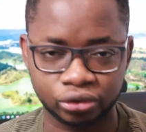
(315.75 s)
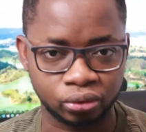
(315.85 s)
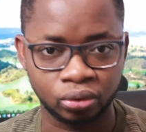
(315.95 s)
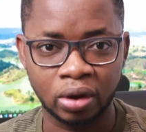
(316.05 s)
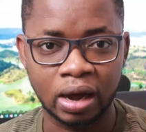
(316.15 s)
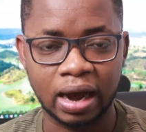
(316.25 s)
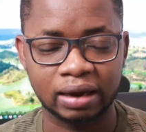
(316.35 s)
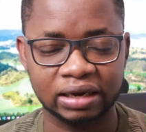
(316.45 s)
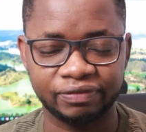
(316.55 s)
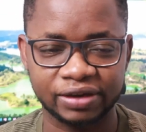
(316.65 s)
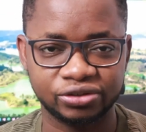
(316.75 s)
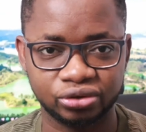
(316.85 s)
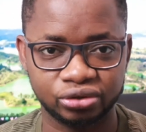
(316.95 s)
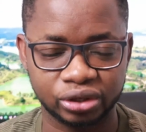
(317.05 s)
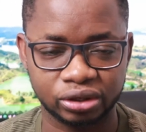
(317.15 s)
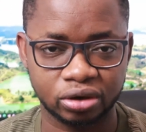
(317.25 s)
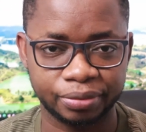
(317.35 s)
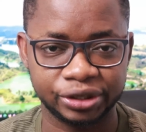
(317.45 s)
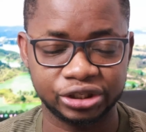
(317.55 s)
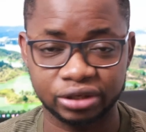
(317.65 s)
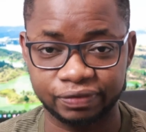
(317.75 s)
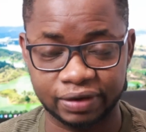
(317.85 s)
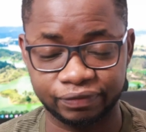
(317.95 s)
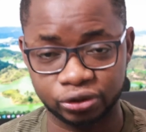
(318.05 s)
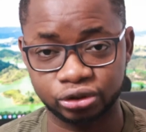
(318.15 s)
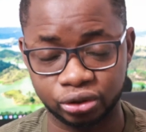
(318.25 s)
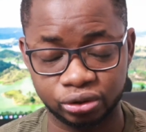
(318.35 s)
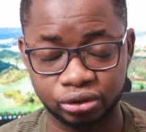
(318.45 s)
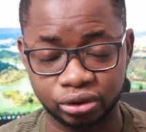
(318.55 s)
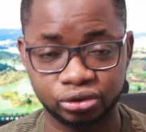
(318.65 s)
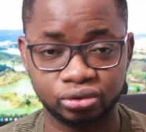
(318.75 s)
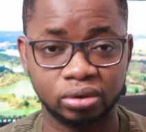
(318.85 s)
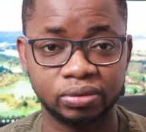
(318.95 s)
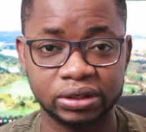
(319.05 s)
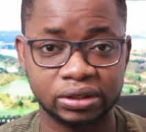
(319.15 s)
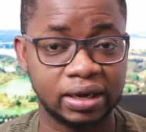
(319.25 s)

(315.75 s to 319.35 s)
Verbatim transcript: So I'll advise you to join the community if you have not joined, done so already.